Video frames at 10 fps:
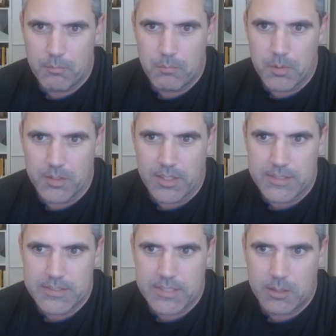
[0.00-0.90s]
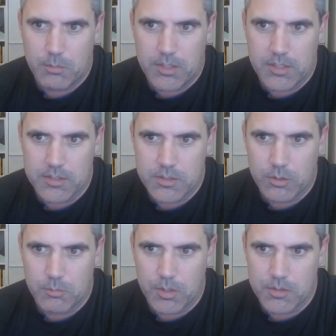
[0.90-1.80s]
But let's say we
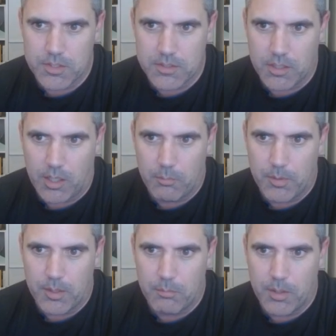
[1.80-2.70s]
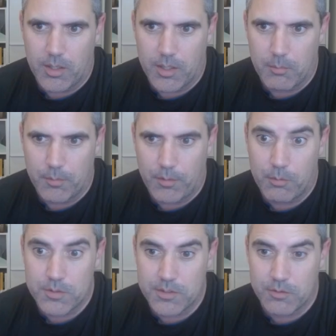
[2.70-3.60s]
assume there's a top and a bottom. If I
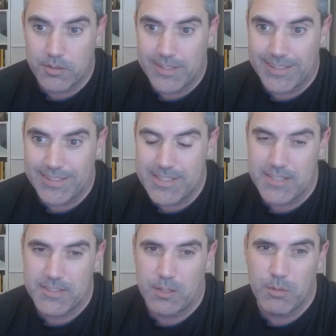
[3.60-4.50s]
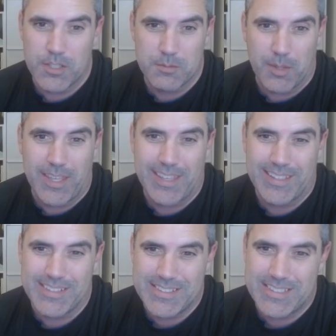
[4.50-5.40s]
was there taking the test, I'd raise my
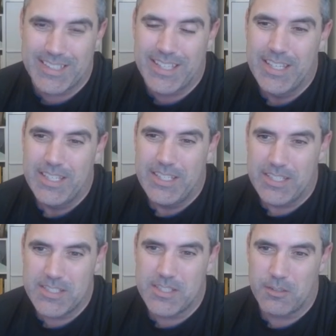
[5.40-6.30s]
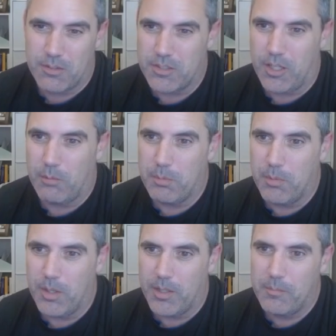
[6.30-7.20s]
hand and say, is there a top and
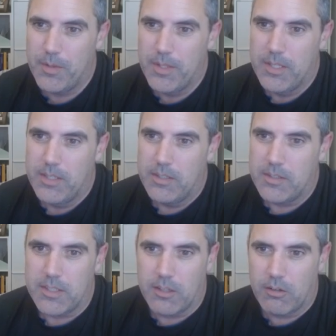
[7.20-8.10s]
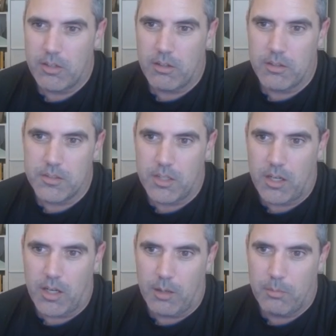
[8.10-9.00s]
bottom? The area on
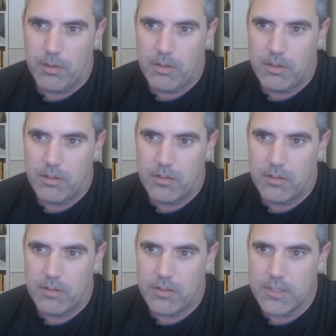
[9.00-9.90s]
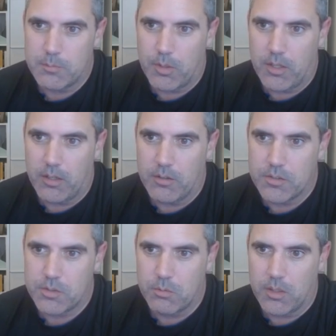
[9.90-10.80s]
top is pi r
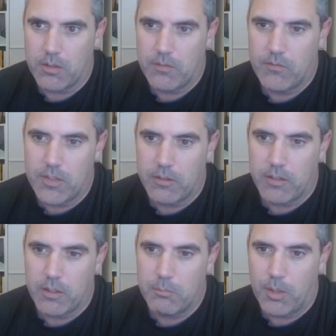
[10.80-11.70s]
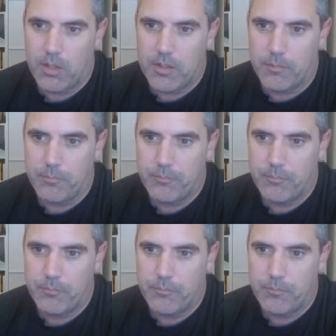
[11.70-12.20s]
squared. The area on bottom